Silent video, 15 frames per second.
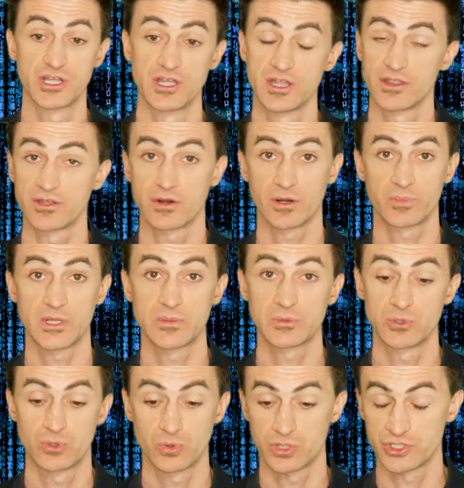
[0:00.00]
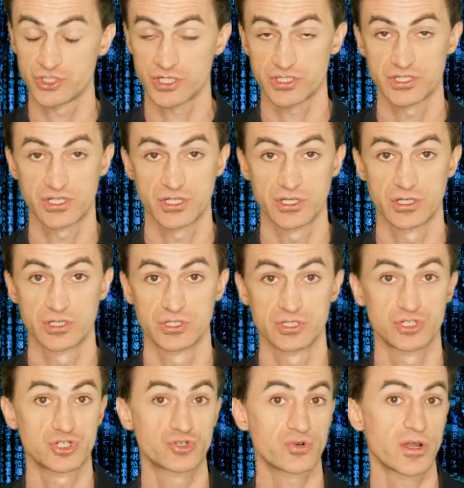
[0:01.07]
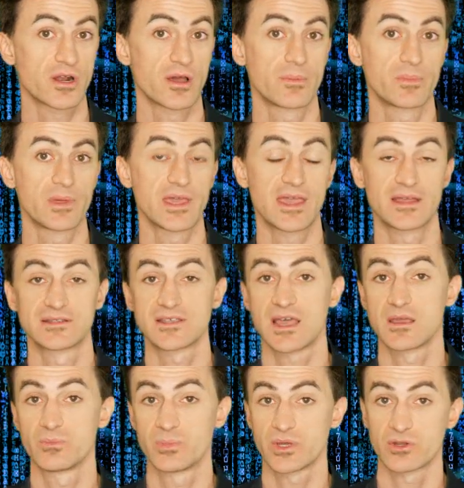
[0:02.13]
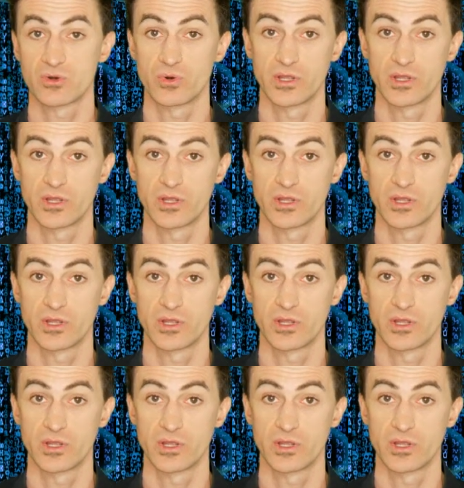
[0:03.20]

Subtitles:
there are people who are just straight up anti Bitcoin,